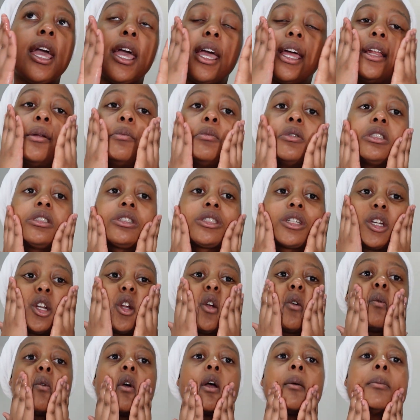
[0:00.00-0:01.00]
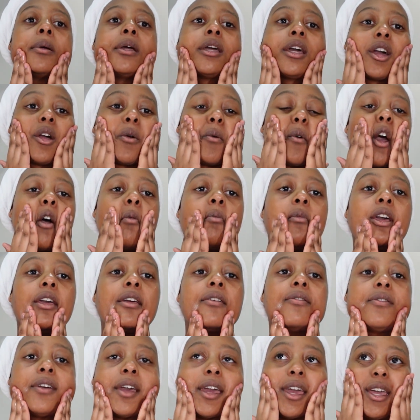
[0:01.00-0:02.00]
and I'm just gonna rub it around my
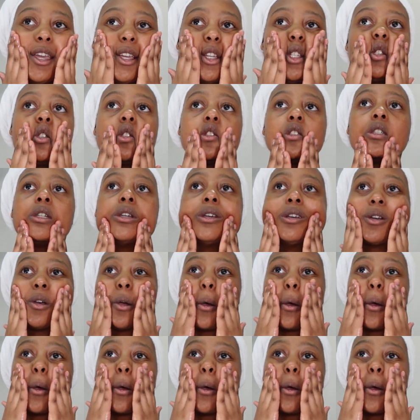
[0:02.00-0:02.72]
face.